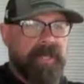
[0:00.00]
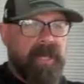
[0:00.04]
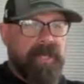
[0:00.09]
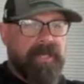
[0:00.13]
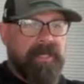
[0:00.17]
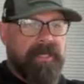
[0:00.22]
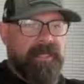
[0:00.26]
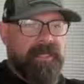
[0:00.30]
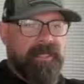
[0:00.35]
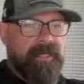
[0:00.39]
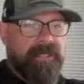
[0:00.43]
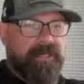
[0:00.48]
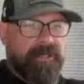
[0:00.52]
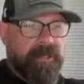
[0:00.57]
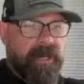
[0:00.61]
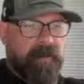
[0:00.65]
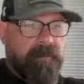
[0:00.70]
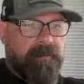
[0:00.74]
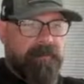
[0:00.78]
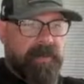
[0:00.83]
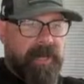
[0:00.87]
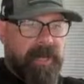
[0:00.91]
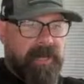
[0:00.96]
I get a
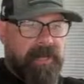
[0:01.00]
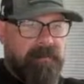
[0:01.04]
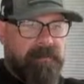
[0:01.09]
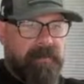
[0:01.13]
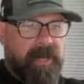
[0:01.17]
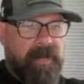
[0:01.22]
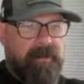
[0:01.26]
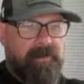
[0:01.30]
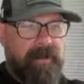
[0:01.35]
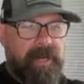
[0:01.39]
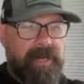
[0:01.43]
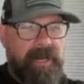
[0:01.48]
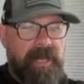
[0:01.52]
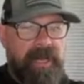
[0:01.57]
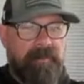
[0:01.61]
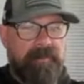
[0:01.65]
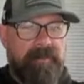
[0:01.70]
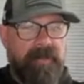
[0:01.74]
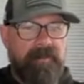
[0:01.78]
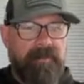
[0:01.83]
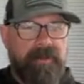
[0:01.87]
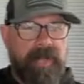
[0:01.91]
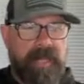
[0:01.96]
sharp pain in my right
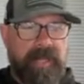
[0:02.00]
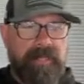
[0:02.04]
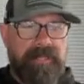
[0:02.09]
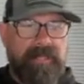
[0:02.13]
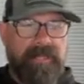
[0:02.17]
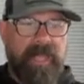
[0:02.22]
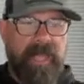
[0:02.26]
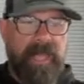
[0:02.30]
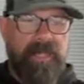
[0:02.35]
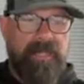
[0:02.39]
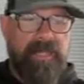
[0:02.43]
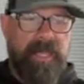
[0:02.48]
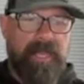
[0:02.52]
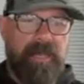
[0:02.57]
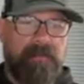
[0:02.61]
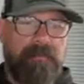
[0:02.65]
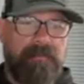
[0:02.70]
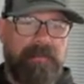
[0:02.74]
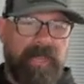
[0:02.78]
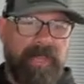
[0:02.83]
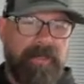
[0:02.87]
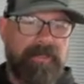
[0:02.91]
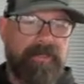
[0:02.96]
elbow when I lock
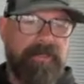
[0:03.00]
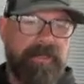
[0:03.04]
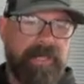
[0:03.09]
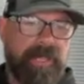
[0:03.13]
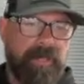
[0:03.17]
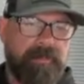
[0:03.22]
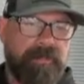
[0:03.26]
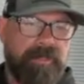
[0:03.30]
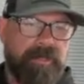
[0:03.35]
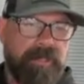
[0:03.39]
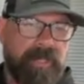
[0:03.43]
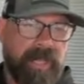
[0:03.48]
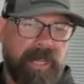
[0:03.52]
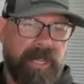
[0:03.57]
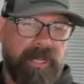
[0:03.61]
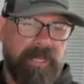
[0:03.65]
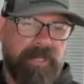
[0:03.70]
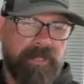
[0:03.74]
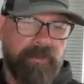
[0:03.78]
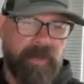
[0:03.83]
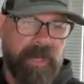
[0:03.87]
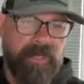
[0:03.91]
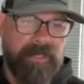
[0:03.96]
out bench dips, lying
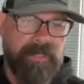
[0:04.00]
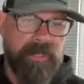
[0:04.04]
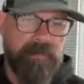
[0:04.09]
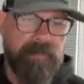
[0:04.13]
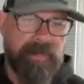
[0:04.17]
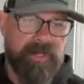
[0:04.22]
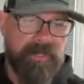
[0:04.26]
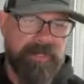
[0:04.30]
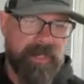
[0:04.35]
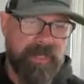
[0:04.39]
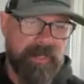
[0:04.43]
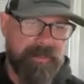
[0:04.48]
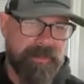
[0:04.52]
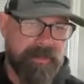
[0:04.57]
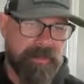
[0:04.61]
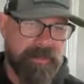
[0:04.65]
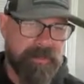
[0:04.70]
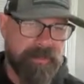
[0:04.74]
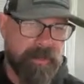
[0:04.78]
tricep extensions."